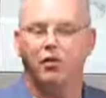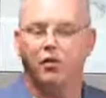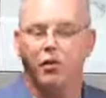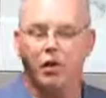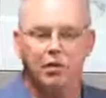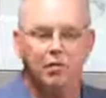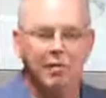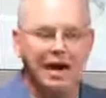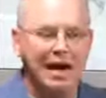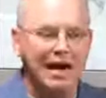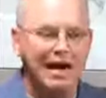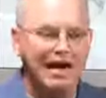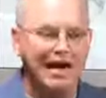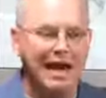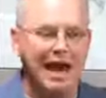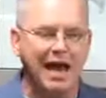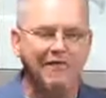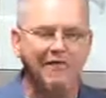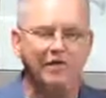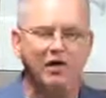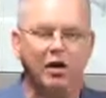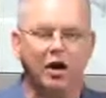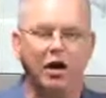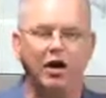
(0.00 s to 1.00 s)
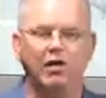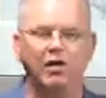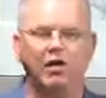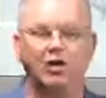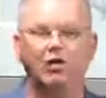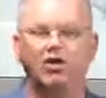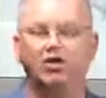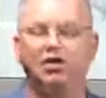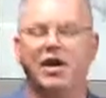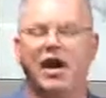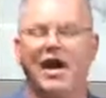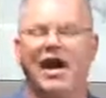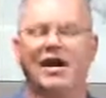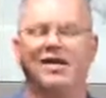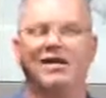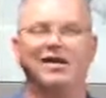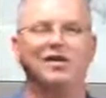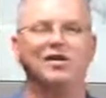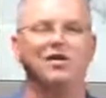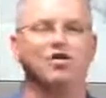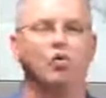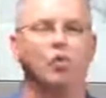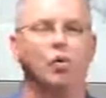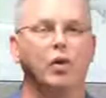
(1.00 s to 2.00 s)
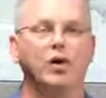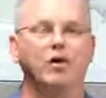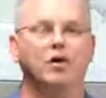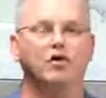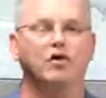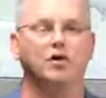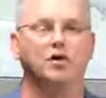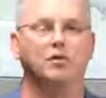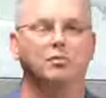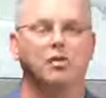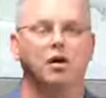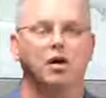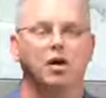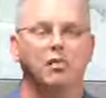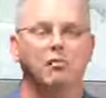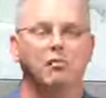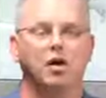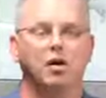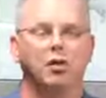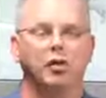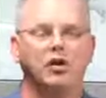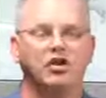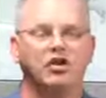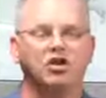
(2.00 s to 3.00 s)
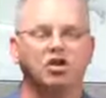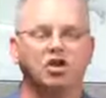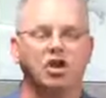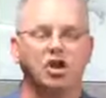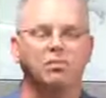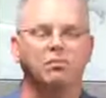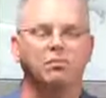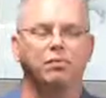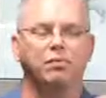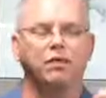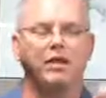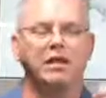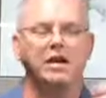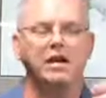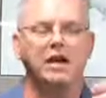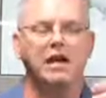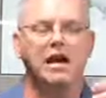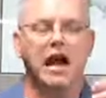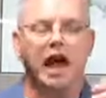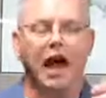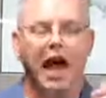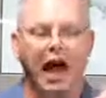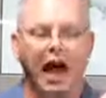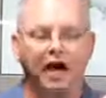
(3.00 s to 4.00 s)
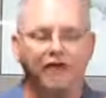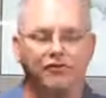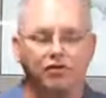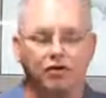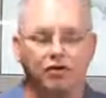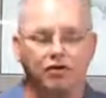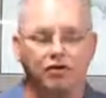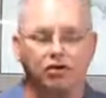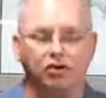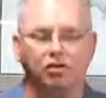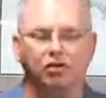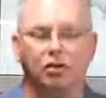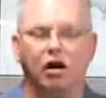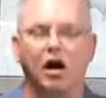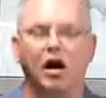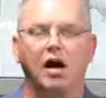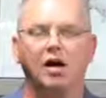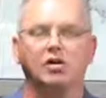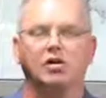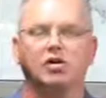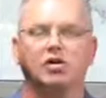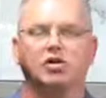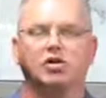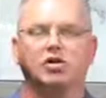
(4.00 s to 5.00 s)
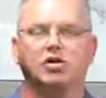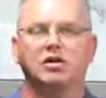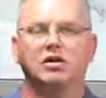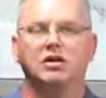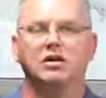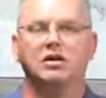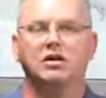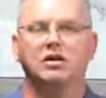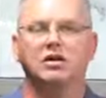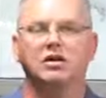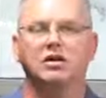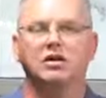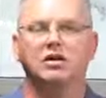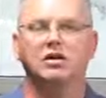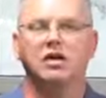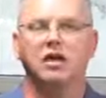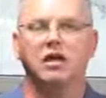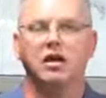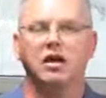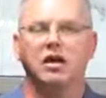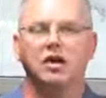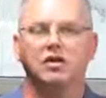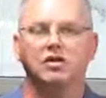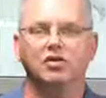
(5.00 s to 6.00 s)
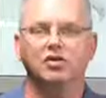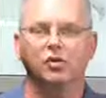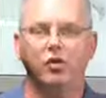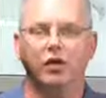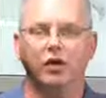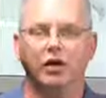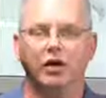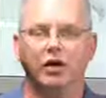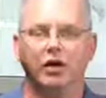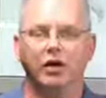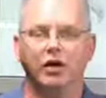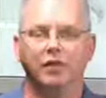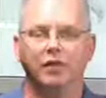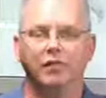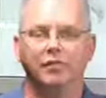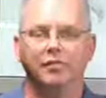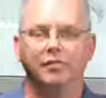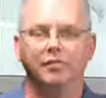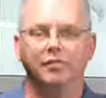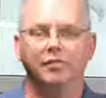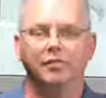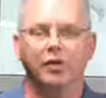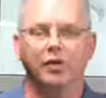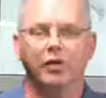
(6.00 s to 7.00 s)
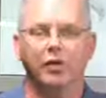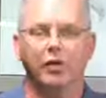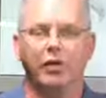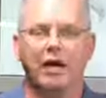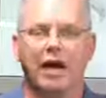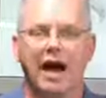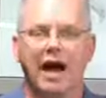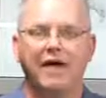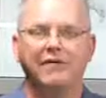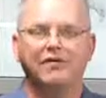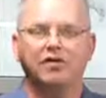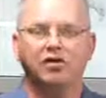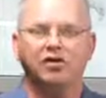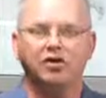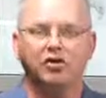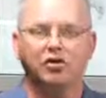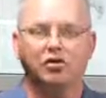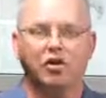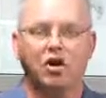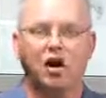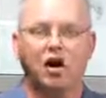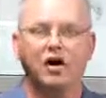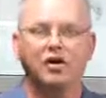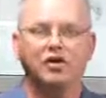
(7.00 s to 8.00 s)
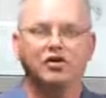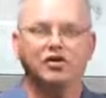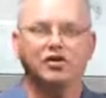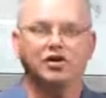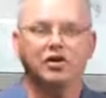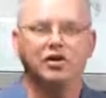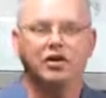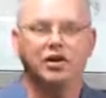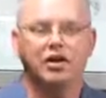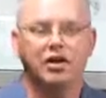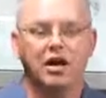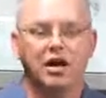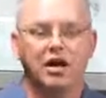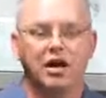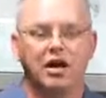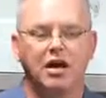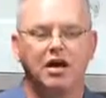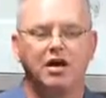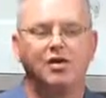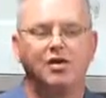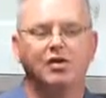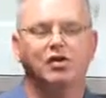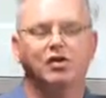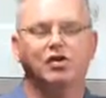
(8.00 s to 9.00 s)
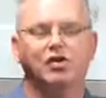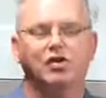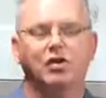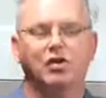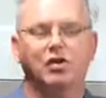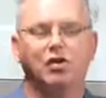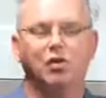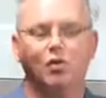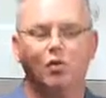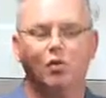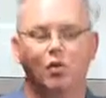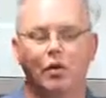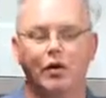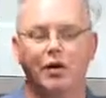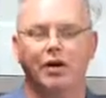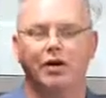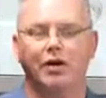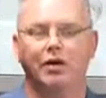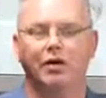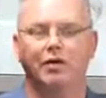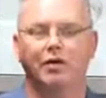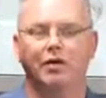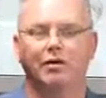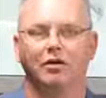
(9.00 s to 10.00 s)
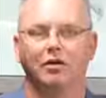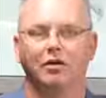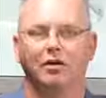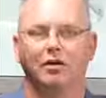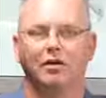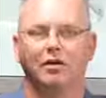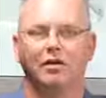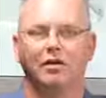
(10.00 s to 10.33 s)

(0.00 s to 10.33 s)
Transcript: And we may never understand His wisdom, but we simply have to trust His will. We have to trust his will,